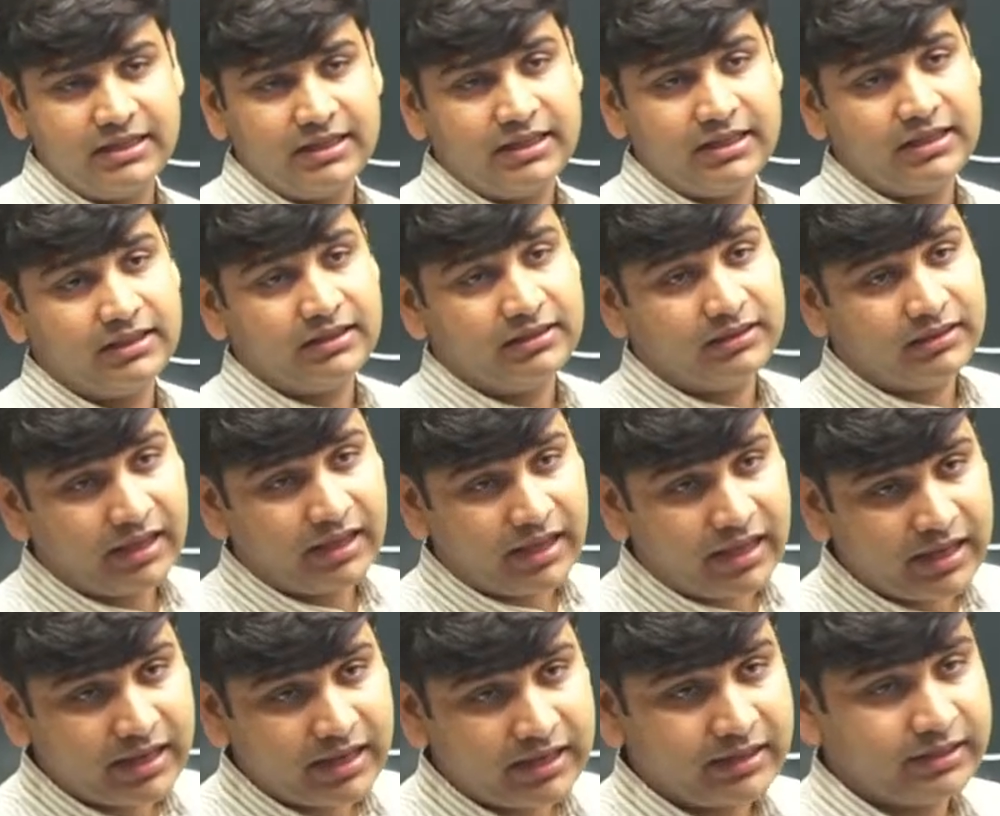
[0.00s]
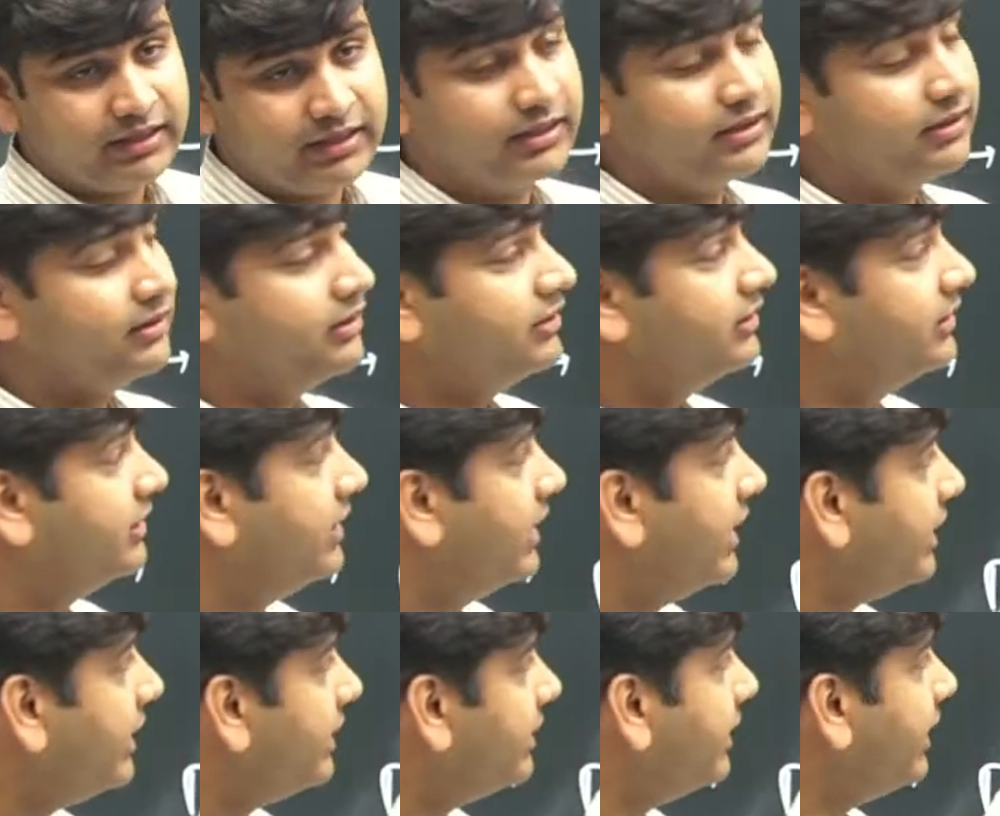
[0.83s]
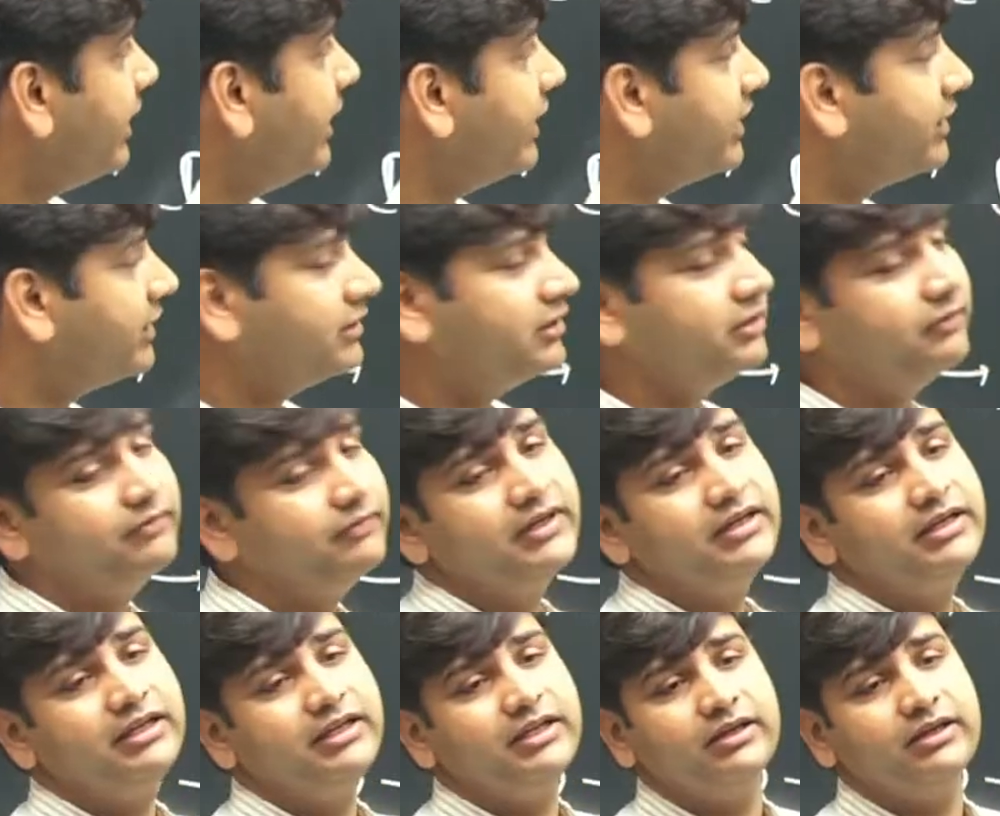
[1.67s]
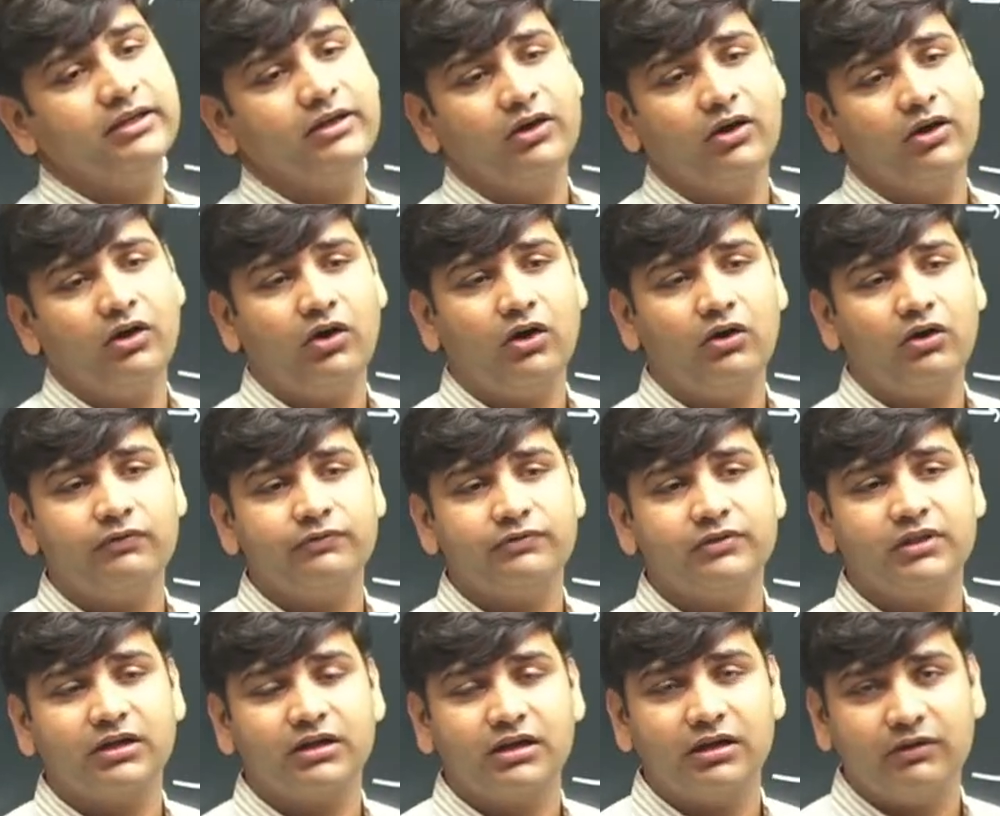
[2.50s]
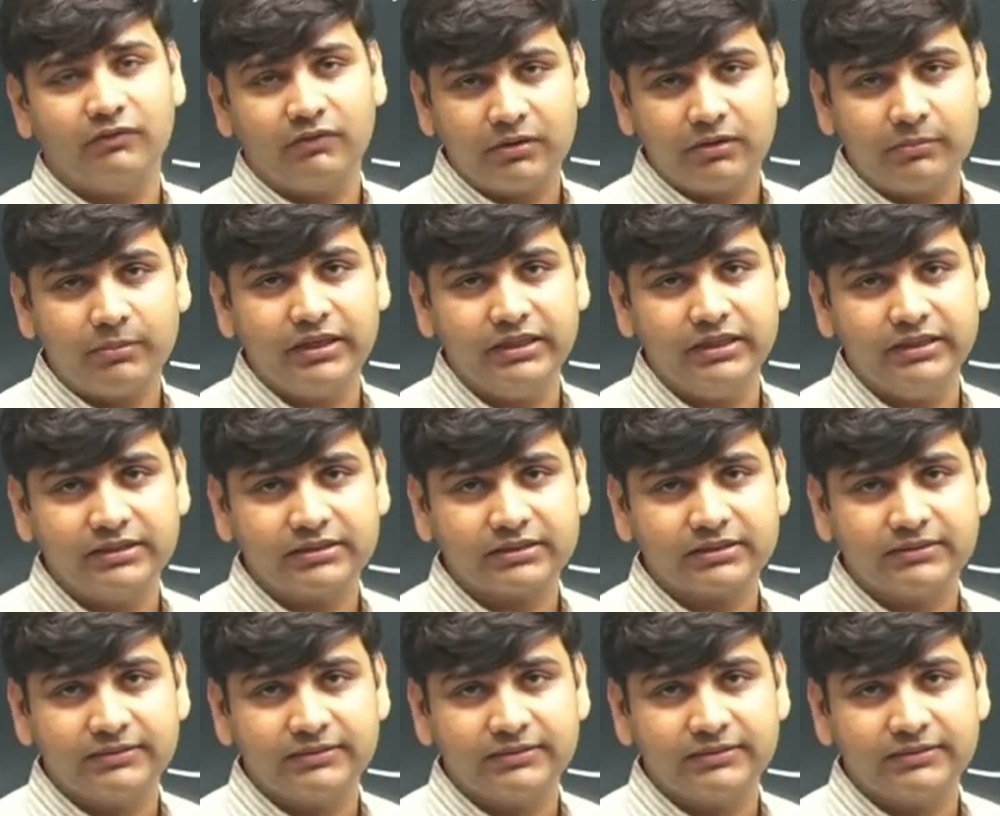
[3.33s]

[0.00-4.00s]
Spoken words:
then that activity of the government